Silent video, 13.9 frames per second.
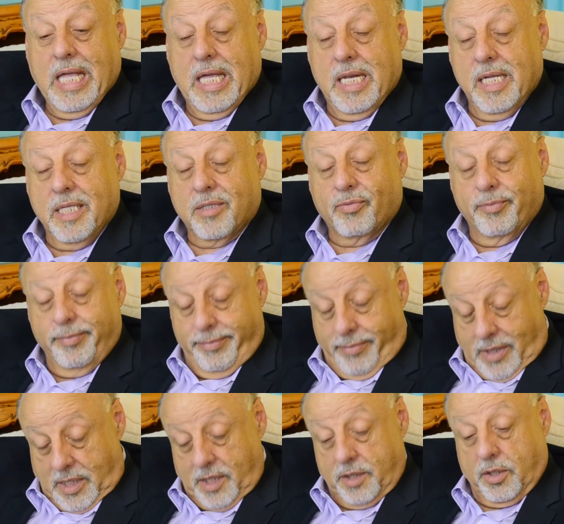it is
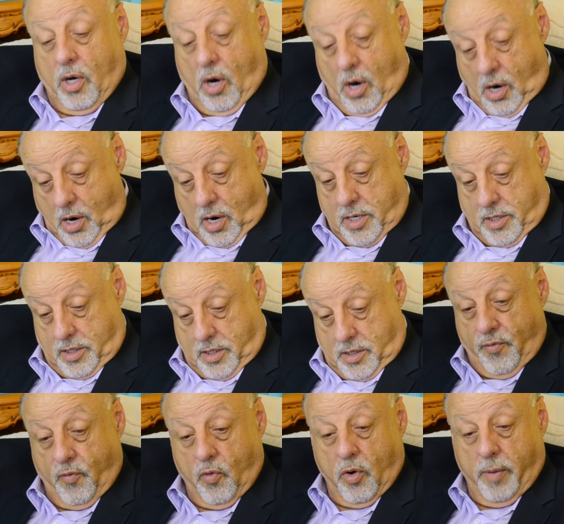much harder
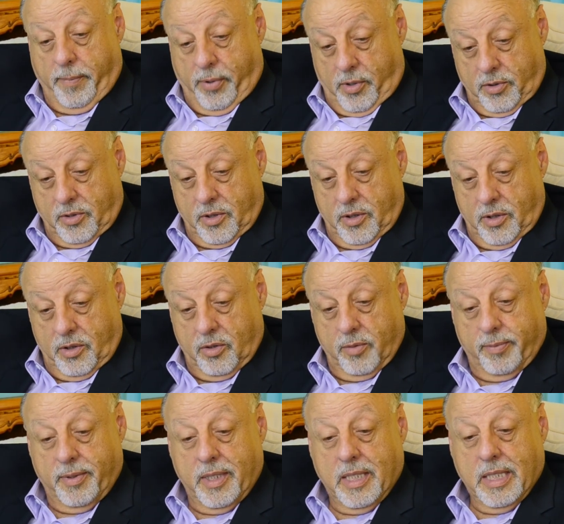for a person to
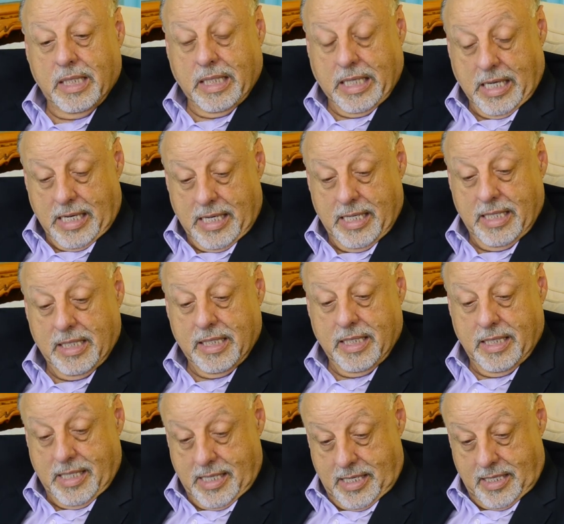be kind
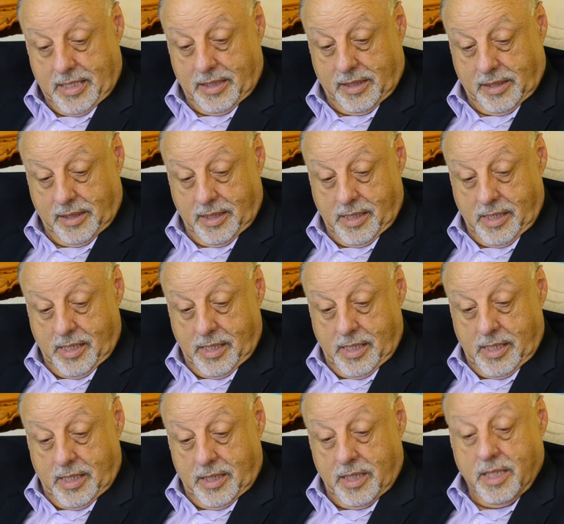and nice
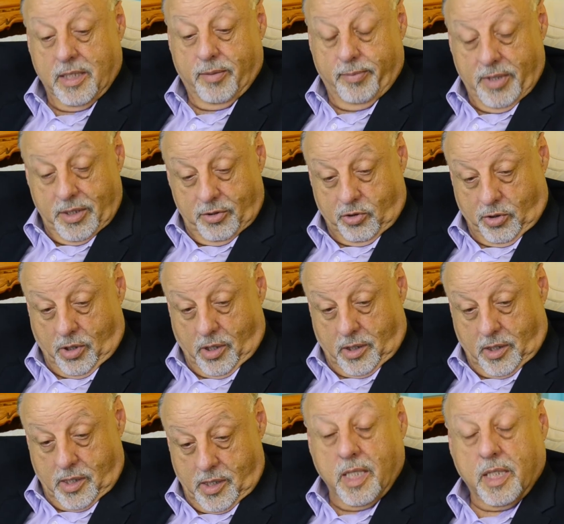than to be a
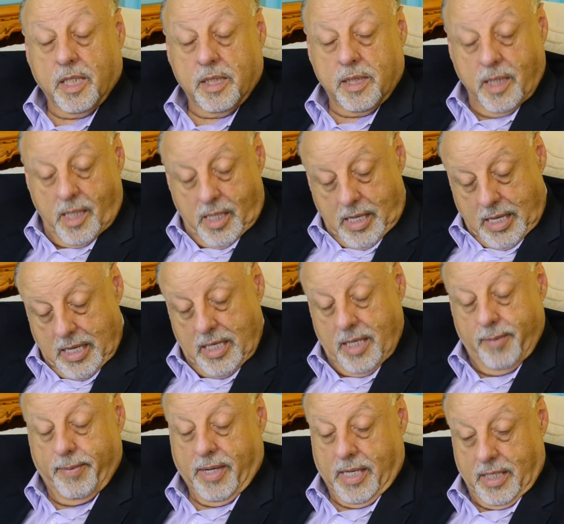jerk because
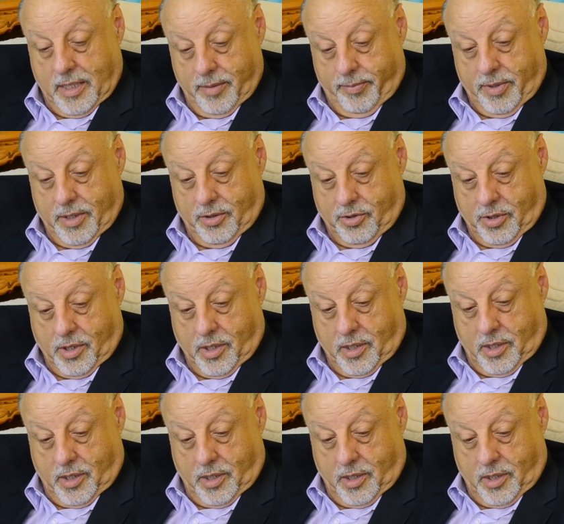anybody could be a jerk.